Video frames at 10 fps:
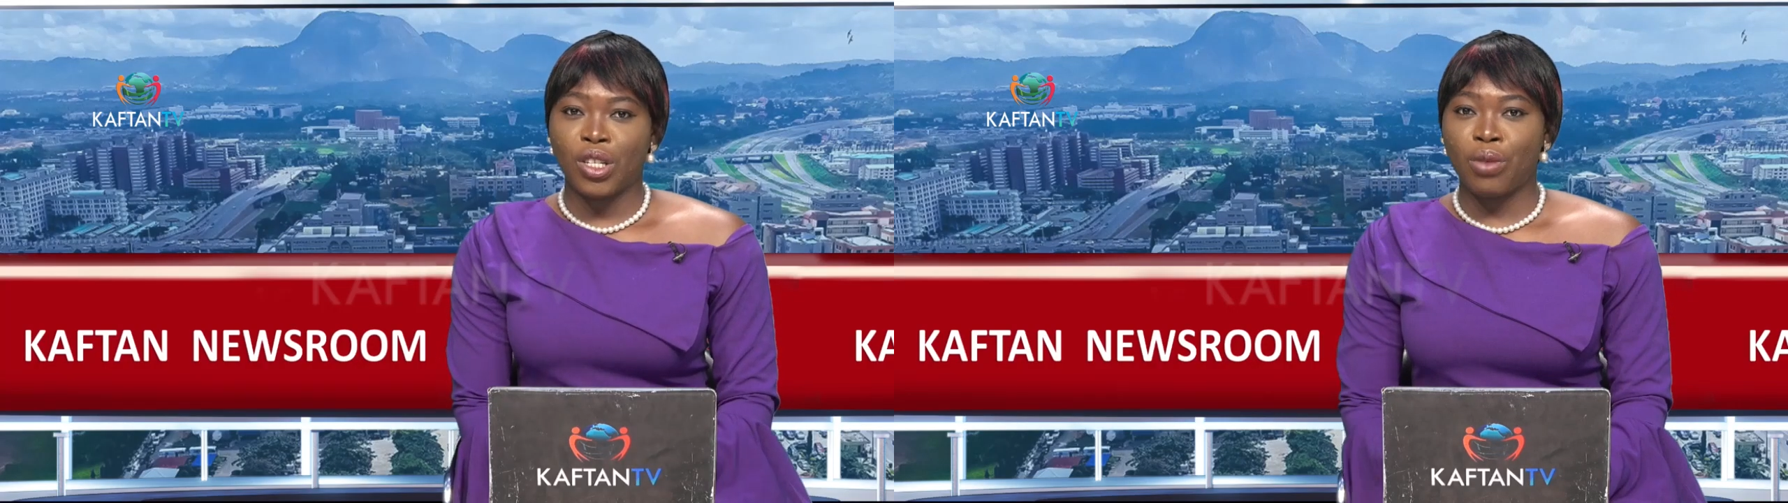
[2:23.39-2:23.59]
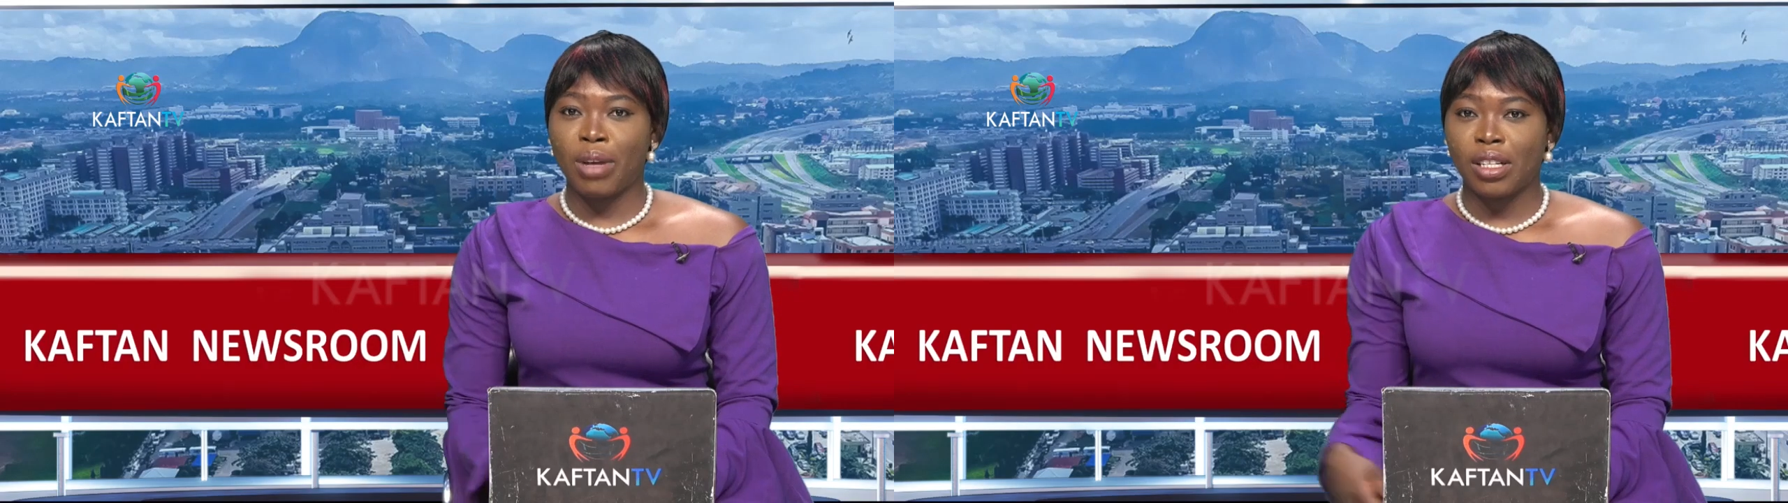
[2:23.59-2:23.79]

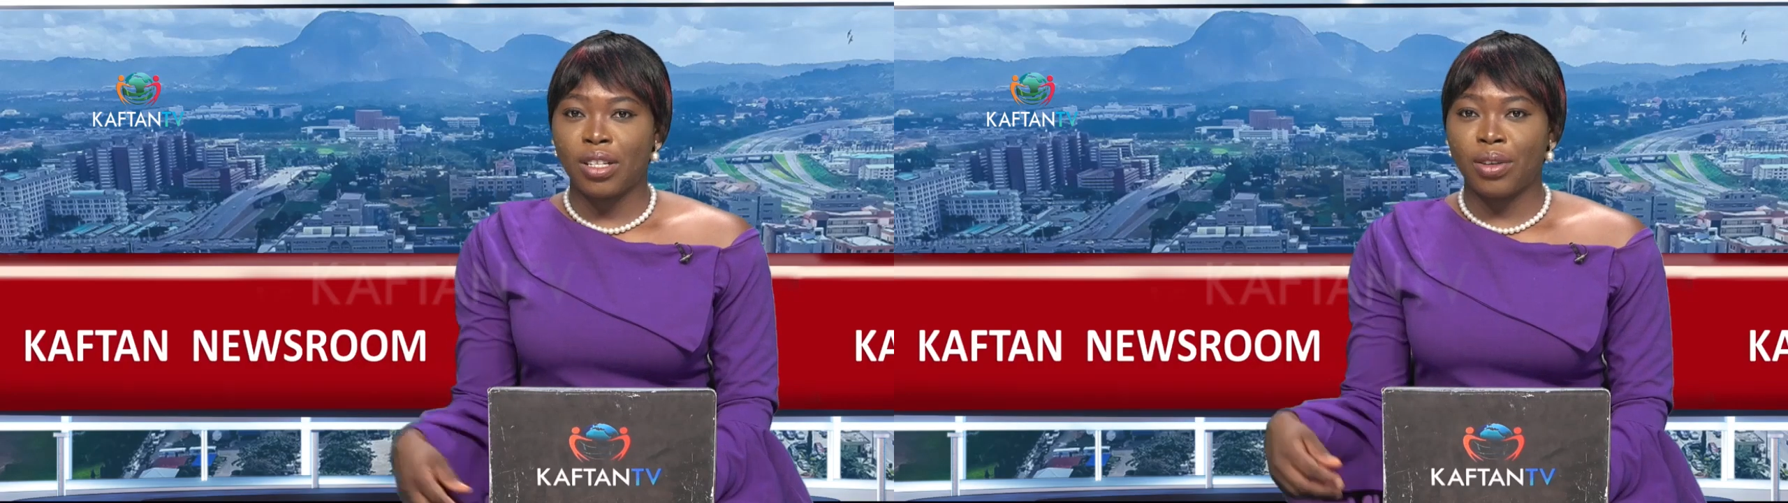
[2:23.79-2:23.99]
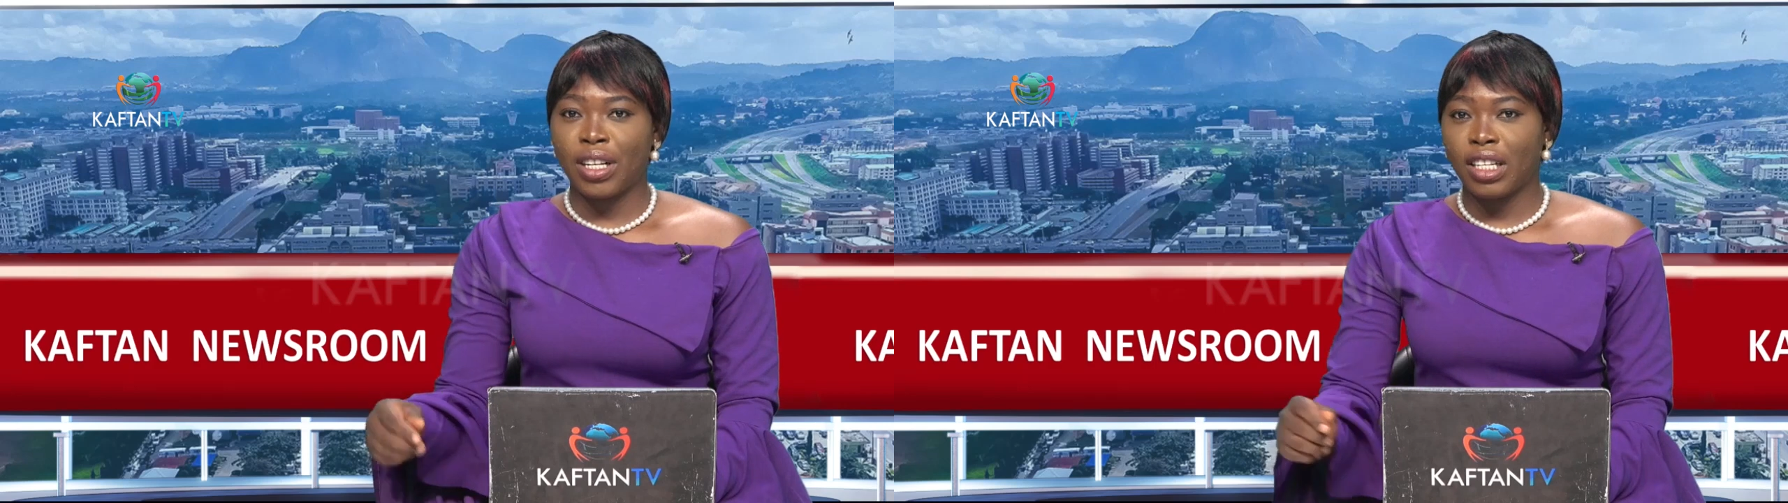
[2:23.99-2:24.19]

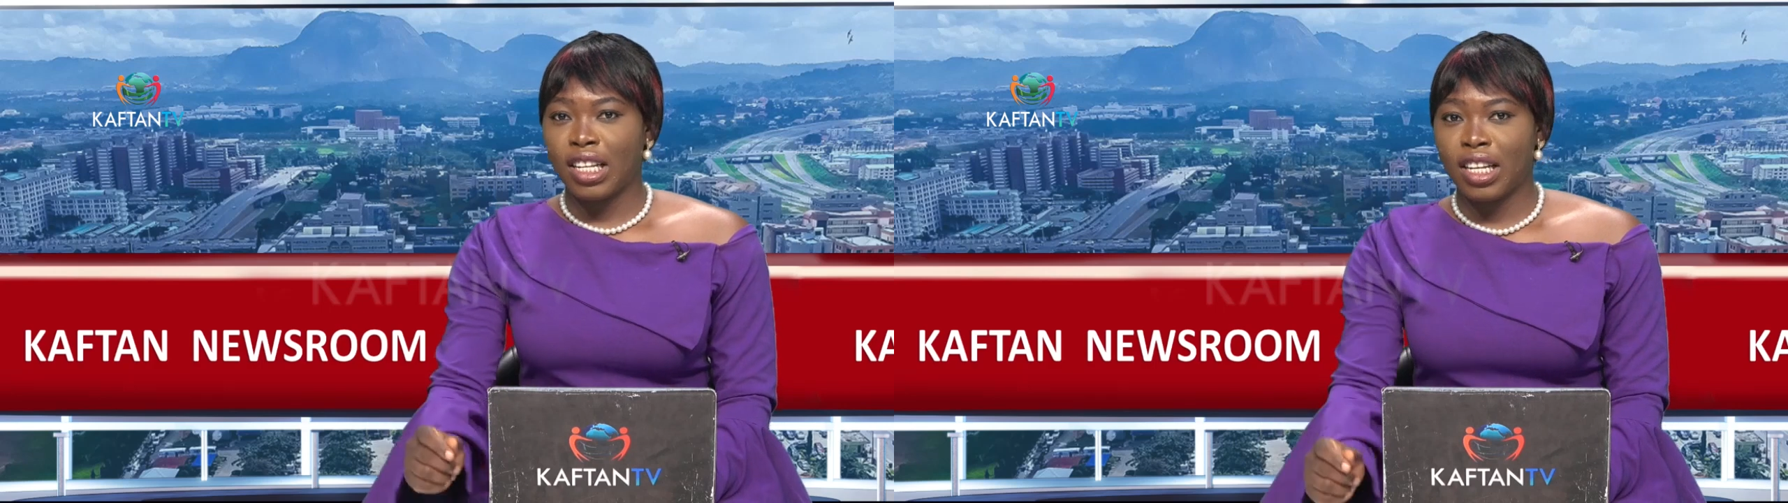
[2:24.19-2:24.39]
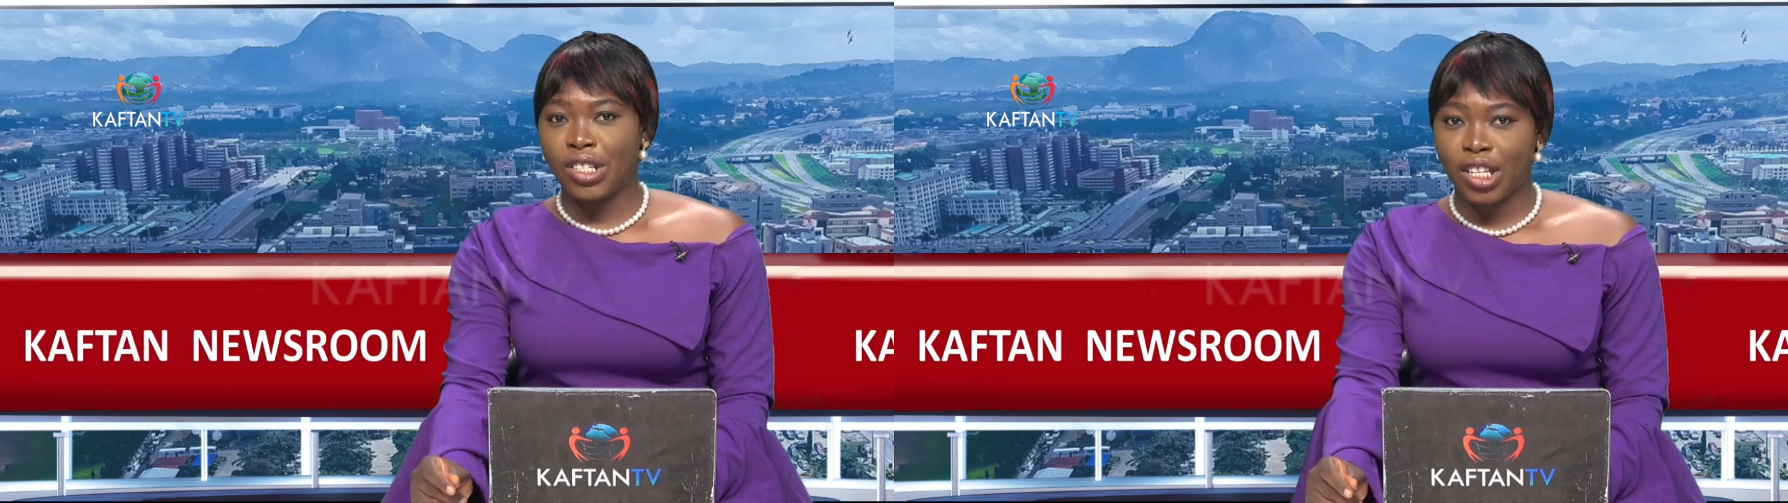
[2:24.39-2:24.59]
humanitarian
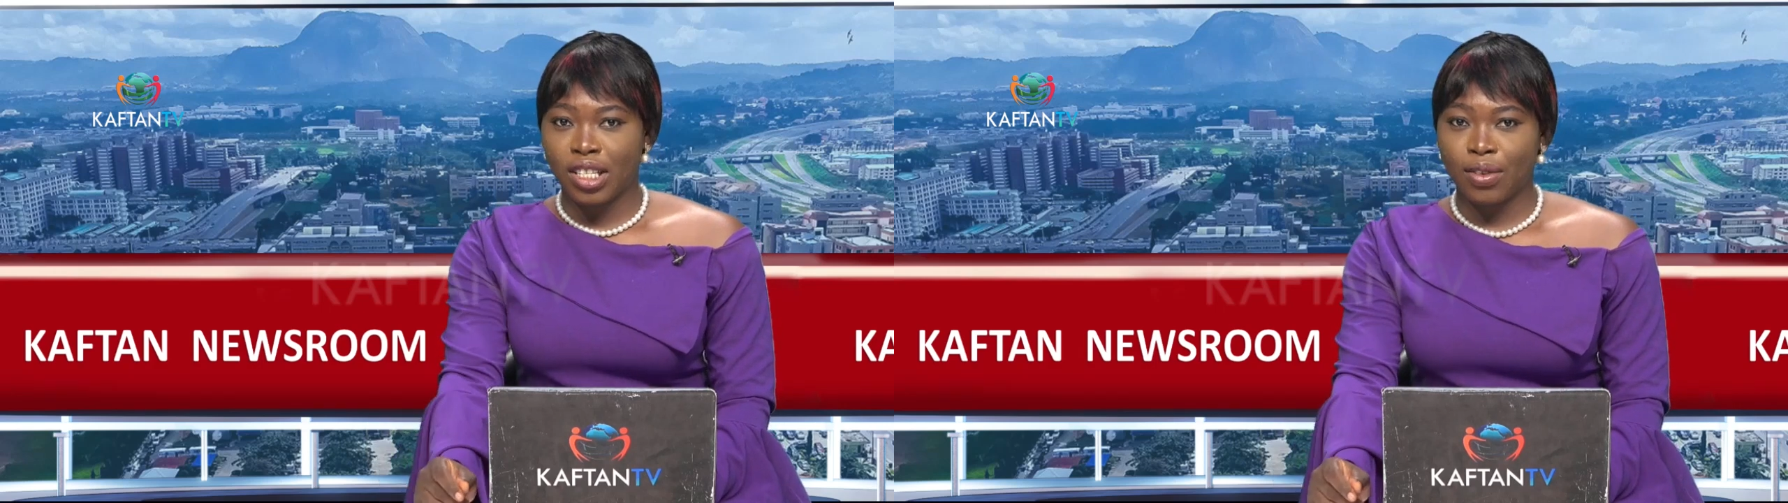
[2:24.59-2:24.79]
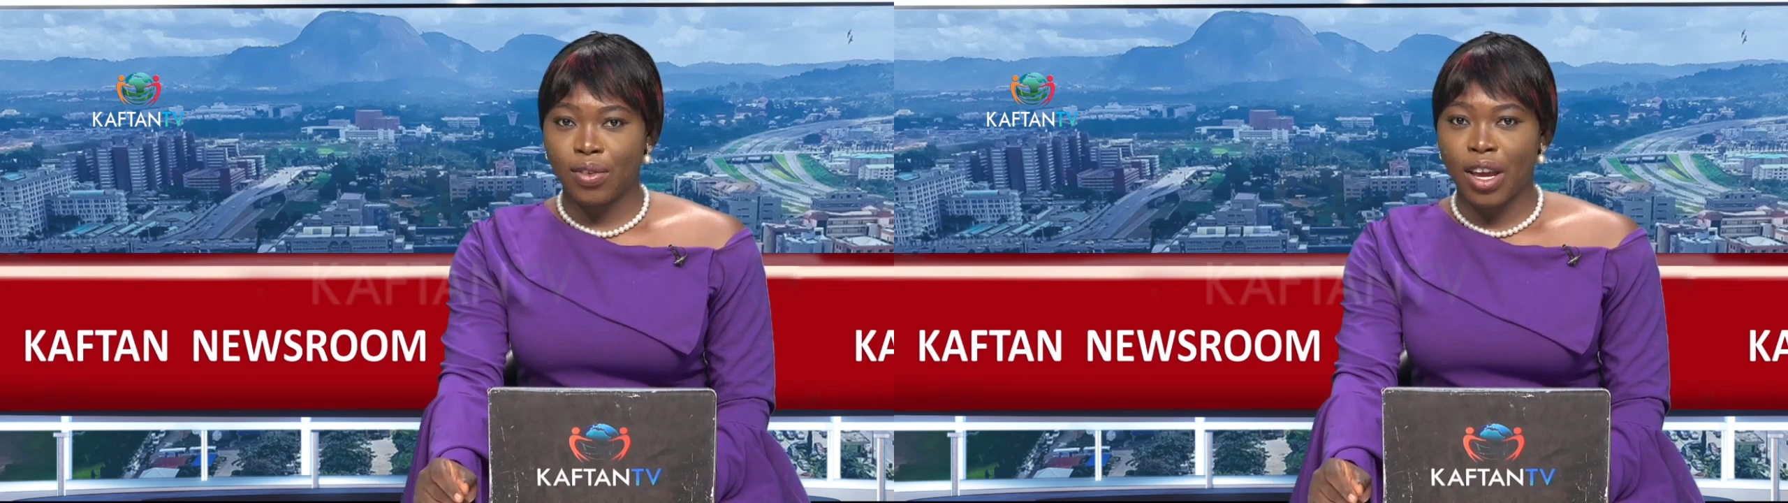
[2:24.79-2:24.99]
initiative,